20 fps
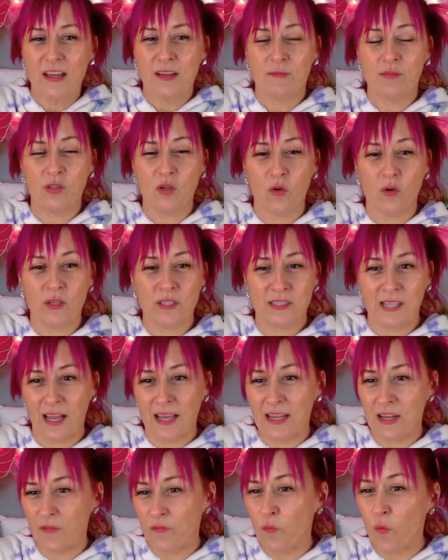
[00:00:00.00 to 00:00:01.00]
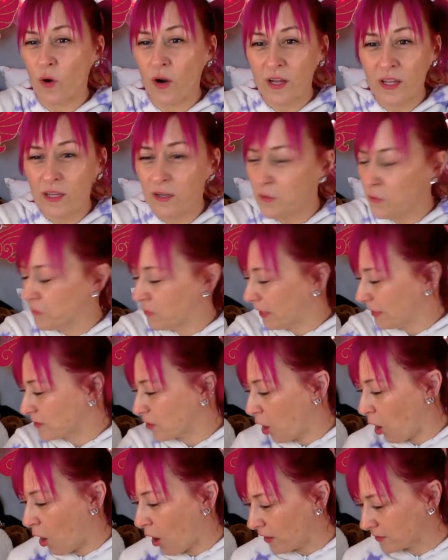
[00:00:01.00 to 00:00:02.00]
So excited for you. That's
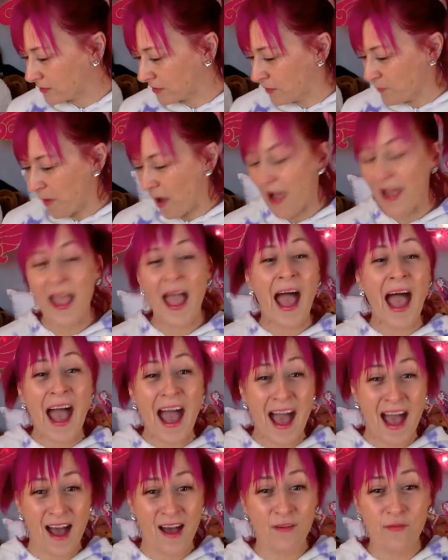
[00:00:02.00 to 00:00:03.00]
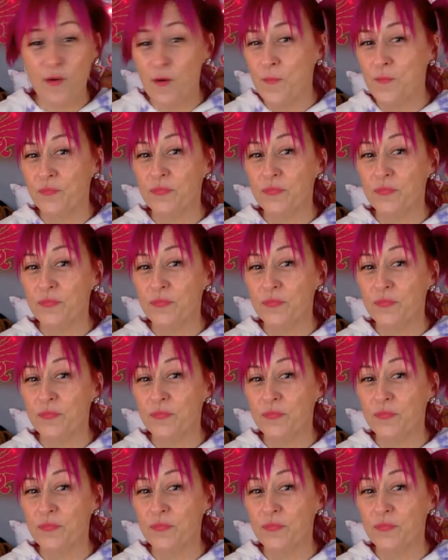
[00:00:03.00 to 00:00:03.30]
awesome. I have